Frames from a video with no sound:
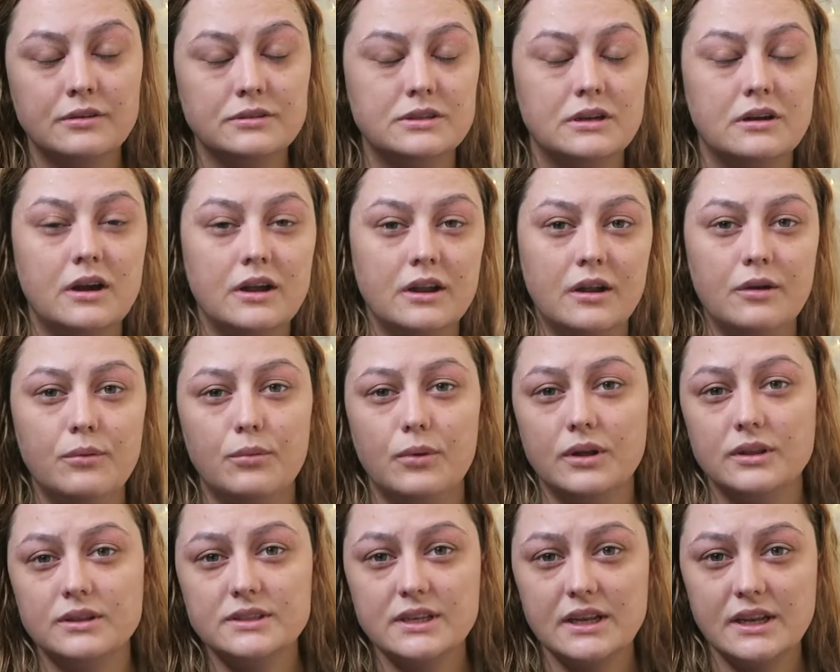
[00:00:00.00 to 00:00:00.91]
I was like, I don't
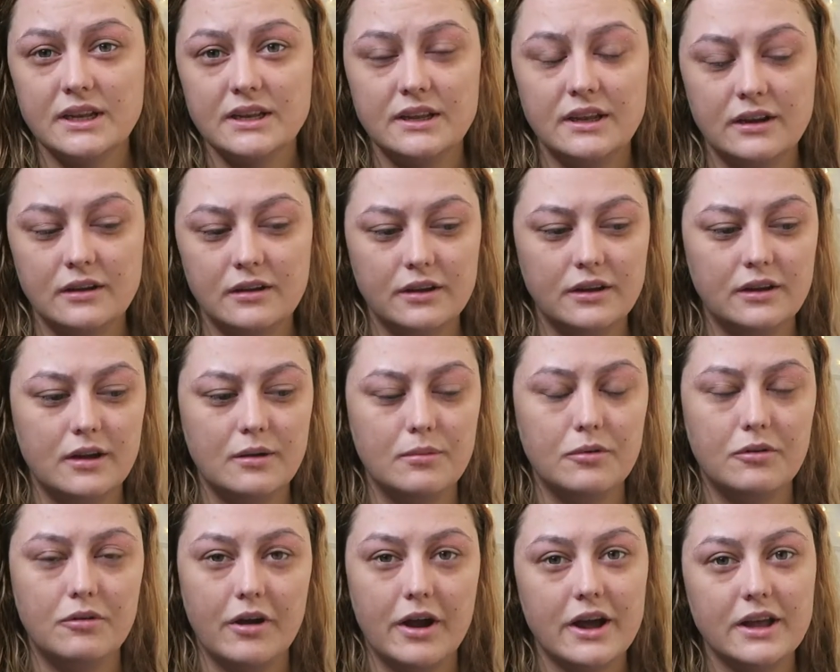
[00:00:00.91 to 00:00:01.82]
want anything, like,
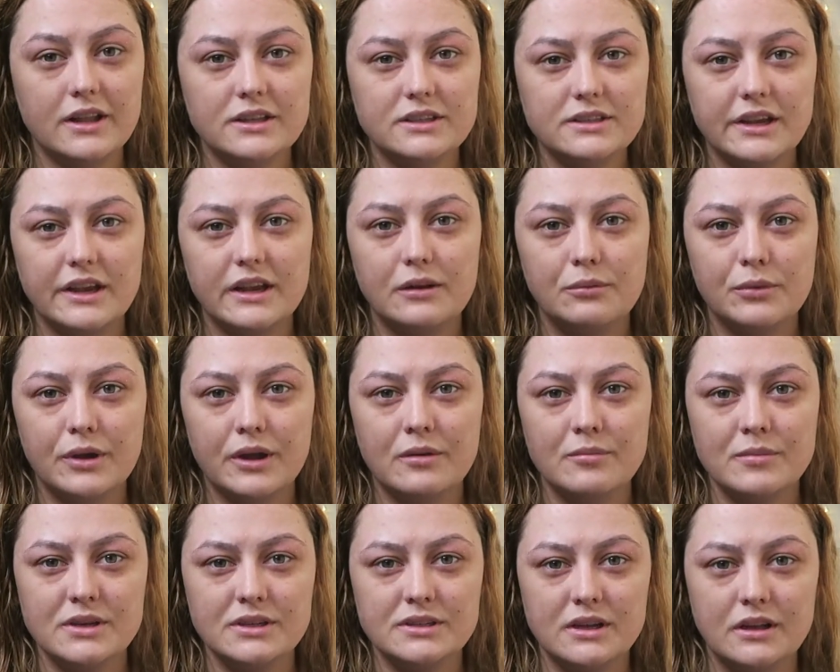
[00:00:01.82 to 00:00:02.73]
I'm grand dealing with
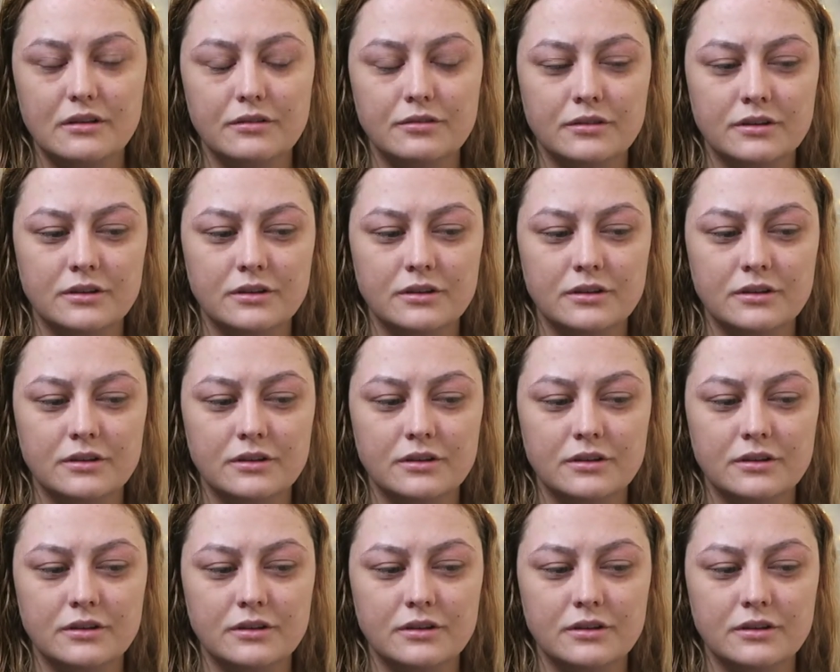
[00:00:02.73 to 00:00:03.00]
it myself.